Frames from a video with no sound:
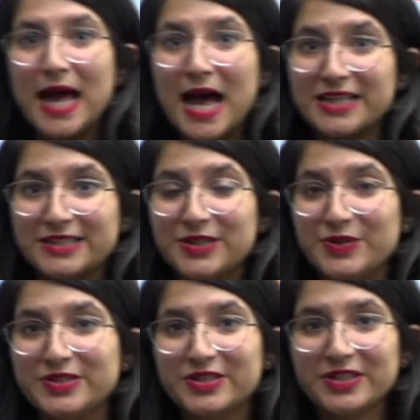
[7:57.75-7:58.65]
as the
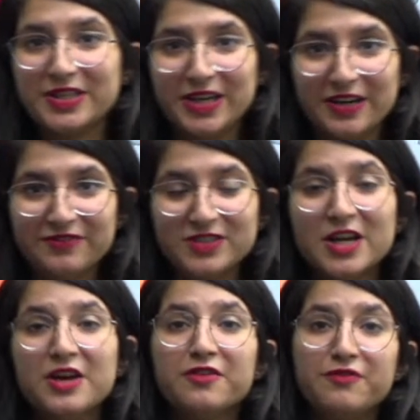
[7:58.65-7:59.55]
return gift
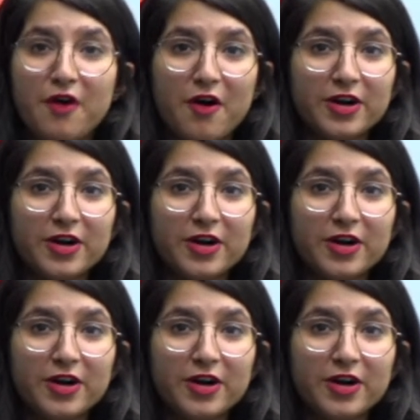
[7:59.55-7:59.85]
for